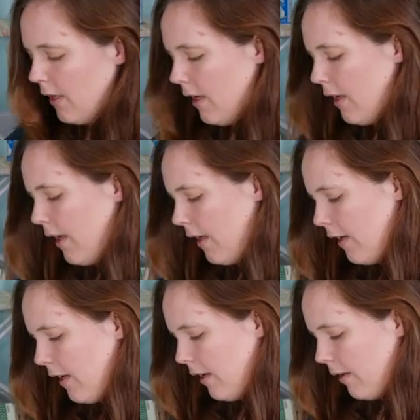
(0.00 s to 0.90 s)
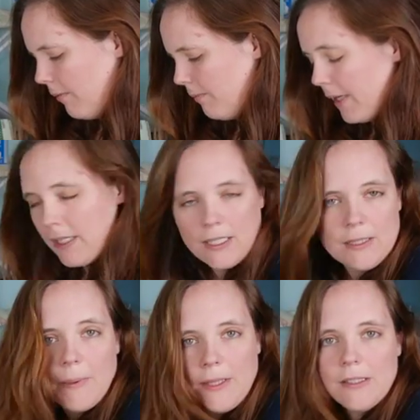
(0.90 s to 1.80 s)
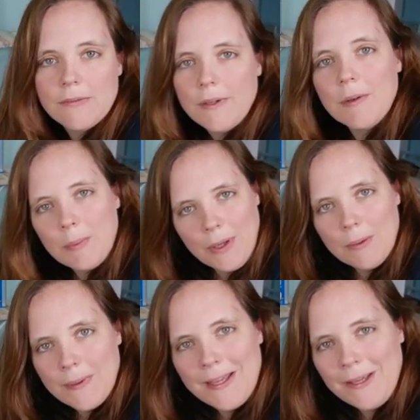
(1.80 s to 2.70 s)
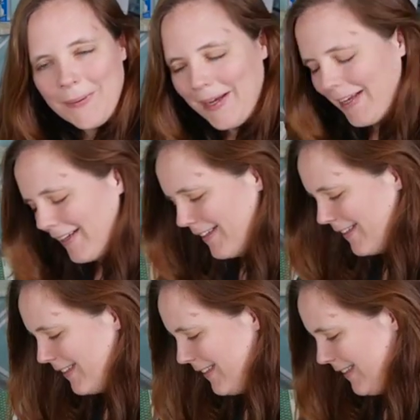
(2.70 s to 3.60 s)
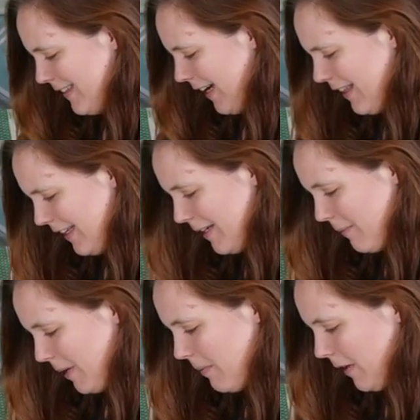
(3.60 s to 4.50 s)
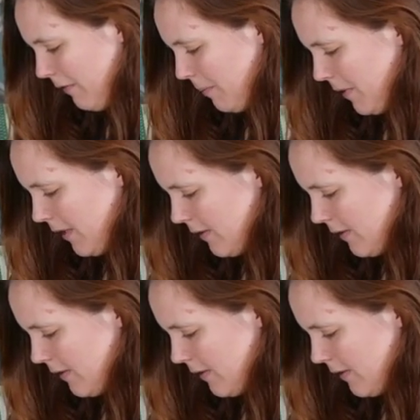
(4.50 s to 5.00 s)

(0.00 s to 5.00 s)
And binding is my least favorite part, by the way. I think it might be everybody's